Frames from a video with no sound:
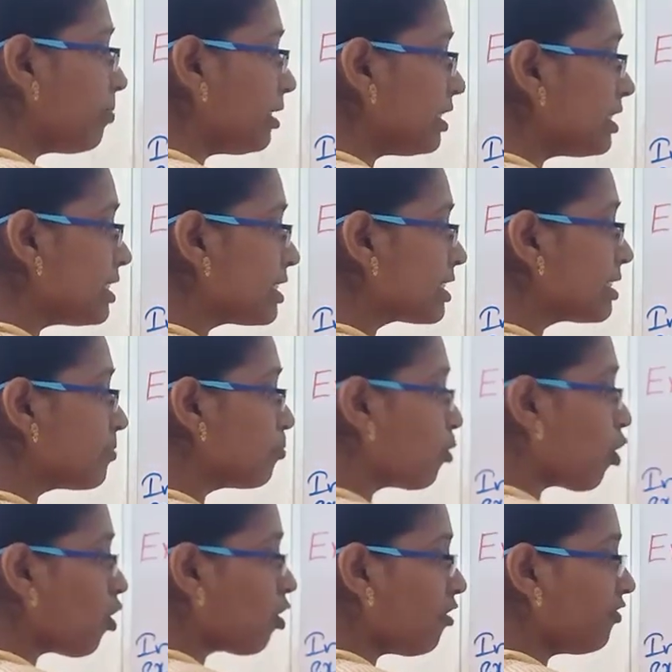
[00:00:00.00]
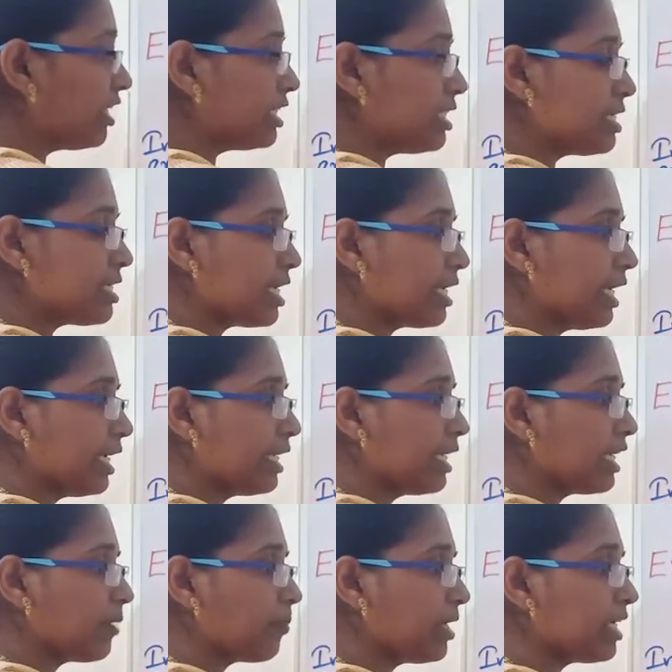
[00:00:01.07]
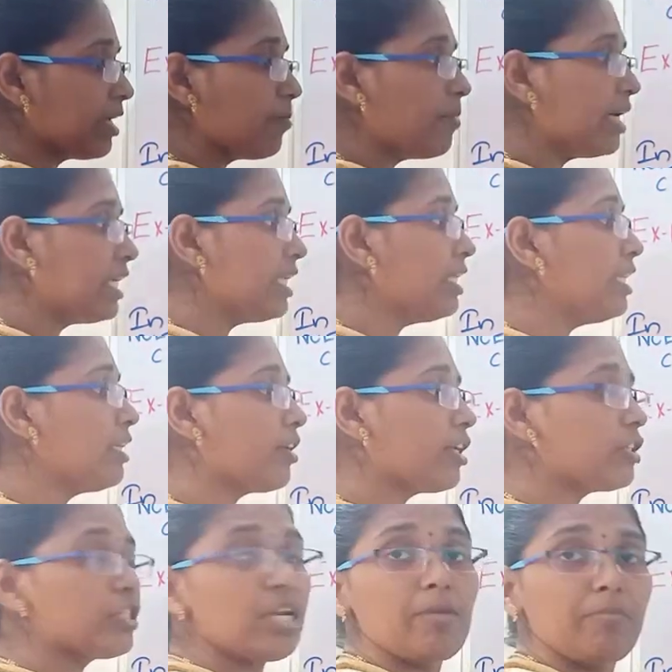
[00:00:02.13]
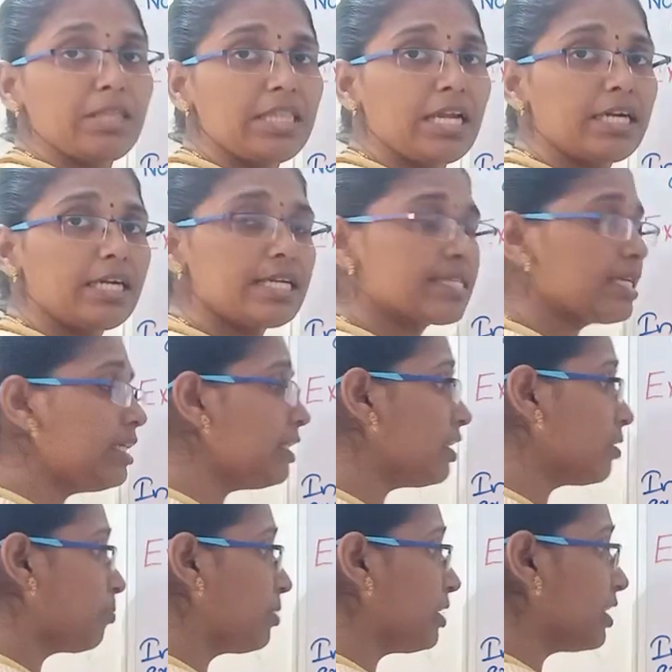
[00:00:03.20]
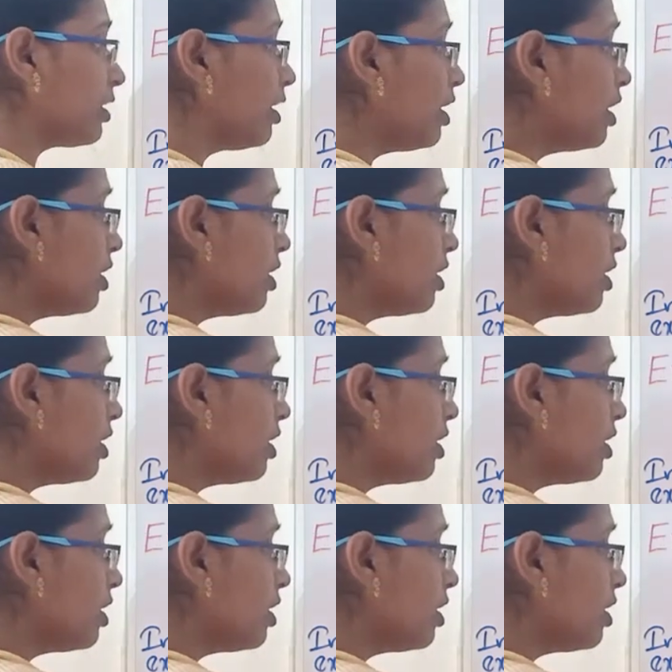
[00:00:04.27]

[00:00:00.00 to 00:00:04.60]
number, this block of digits are getting repeated, but in irrational number that doesn't repeat.